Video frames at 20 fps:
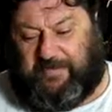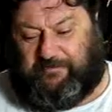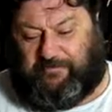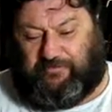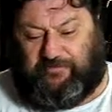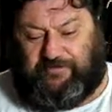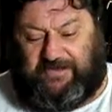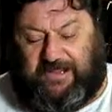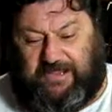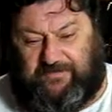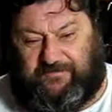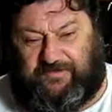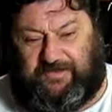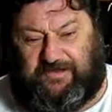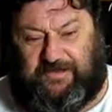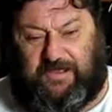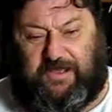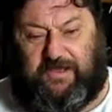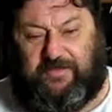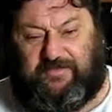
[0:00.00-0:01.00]
brew day
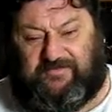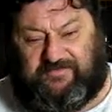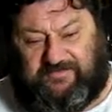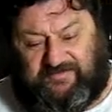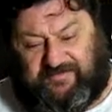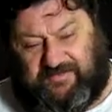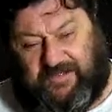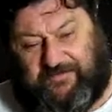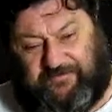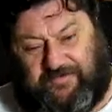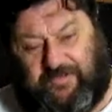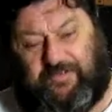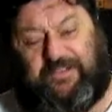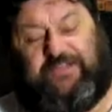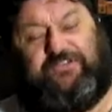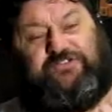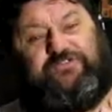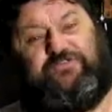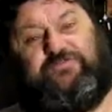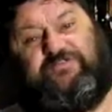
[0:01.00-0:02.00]
videos and stuff that
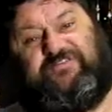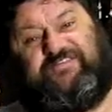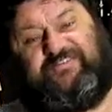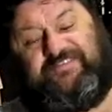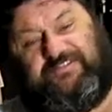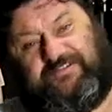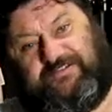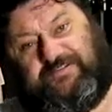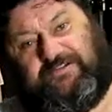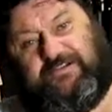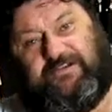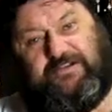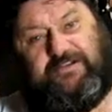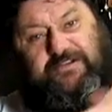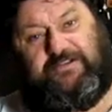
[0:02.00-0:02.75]
led to us and